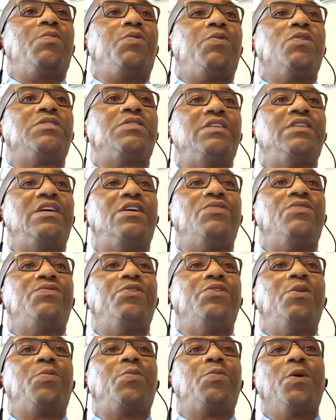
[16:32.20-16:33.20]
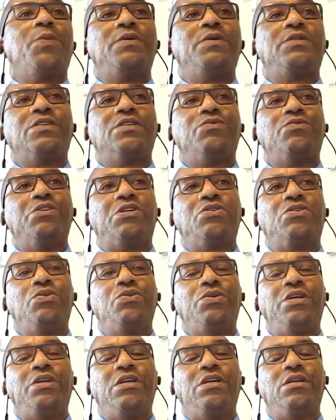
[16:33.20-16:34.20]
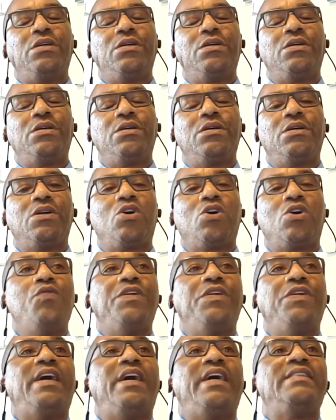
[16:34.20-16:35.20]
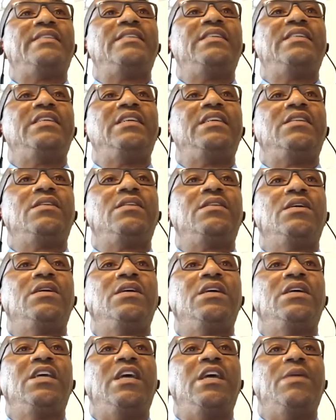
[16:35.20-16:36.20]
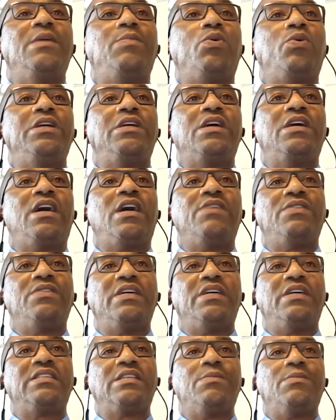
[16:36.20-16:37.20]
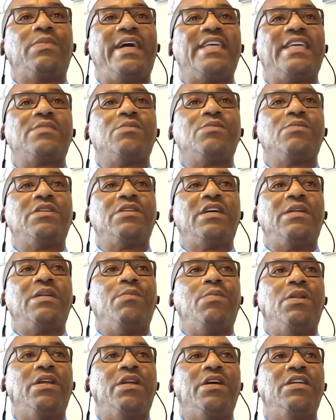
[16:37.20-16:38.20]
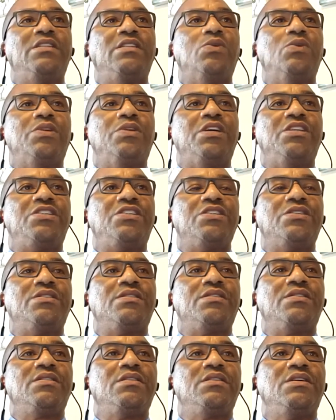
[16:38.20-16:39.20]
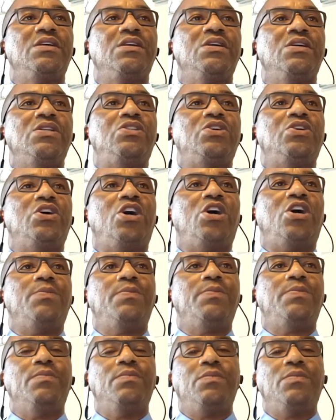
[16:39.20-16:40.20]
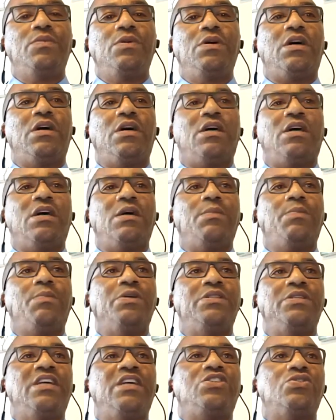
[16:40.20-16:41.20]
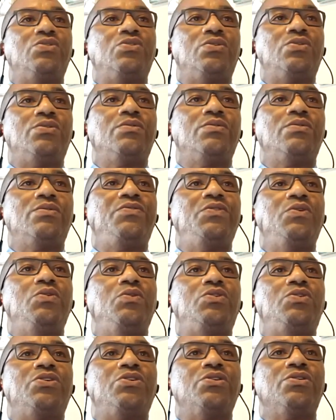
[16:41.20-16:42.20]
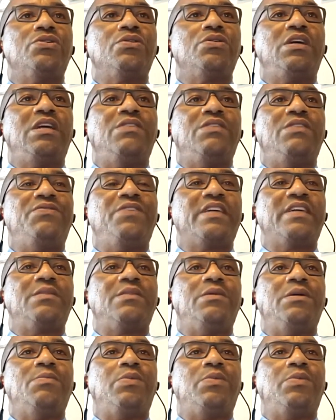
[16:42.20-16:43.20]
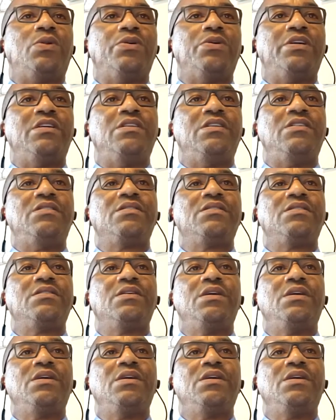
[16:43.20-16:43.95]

personnel for the purpose of recruiting COVID-19 employee convalescent plasma and blood donations to help potential future infected employees.